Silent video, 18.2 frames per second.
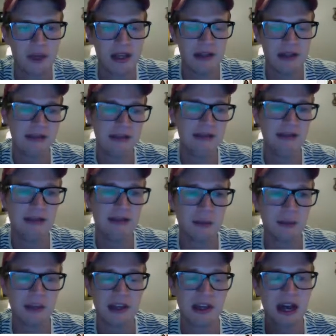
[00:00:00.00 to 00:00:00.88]
this is
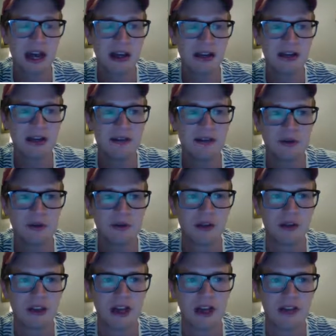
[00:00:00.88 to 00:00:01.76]
something I didn't even
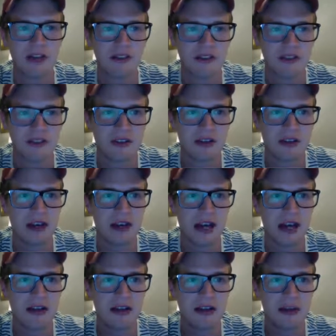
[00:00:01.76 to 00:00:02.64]
realize until like
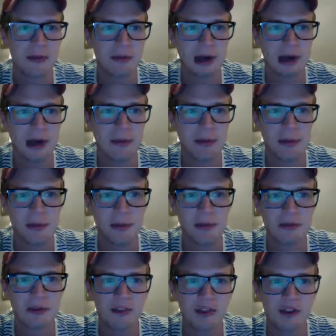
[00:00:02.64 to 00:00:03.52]
I did my
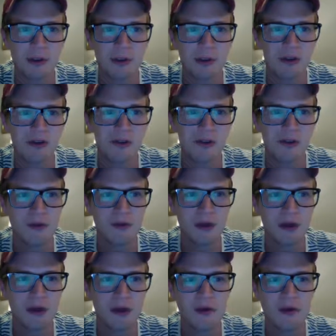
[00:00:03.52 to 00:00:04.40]
membership
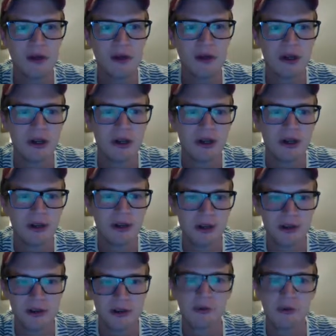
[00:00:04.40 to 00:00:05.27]
overview.
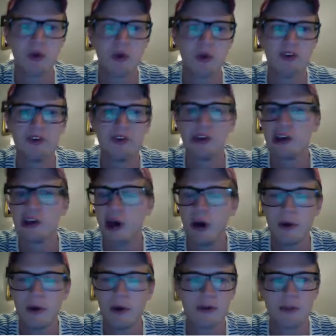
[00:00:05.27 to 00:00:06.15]
Because of course you can
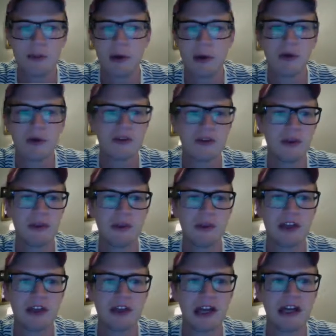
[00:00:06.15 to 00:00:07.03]
always post
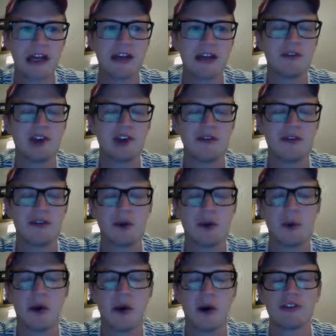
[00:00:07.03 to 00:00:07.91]
something like if you have a
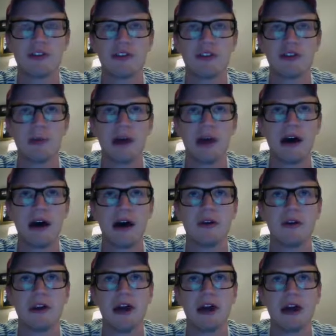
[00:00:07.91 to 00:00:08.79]
question
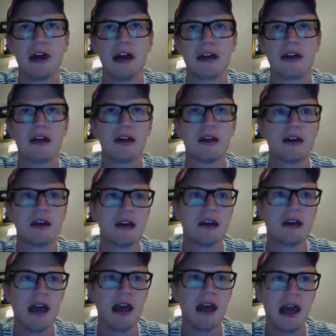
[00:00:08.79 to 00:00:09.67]
about like,
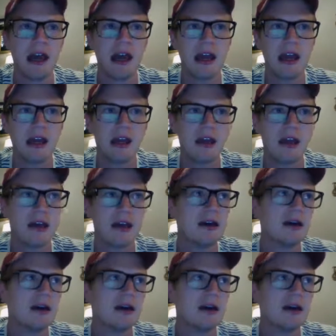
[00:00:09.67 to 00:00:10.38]
hey,